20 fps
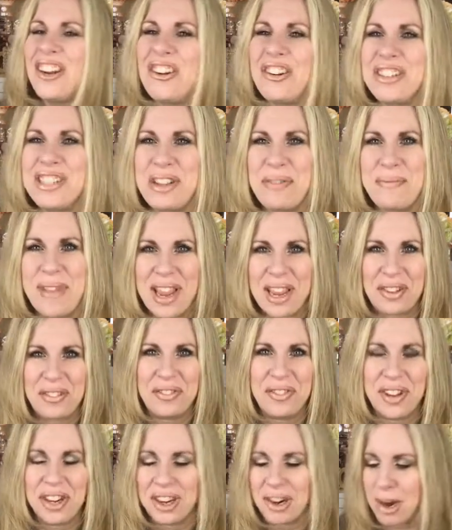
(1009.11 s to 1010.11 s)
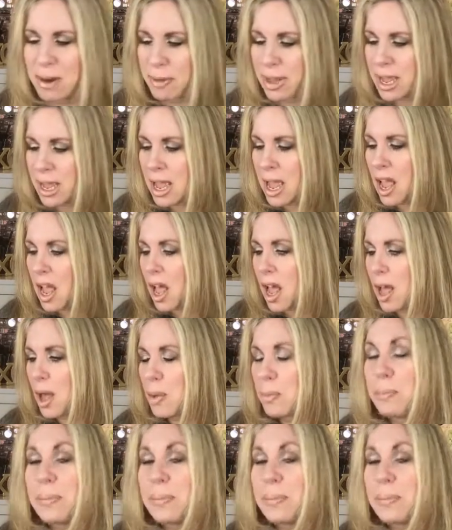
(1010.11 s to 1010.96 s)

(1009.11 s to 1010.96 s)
and of course, I'm making fun of Grandma. Uh,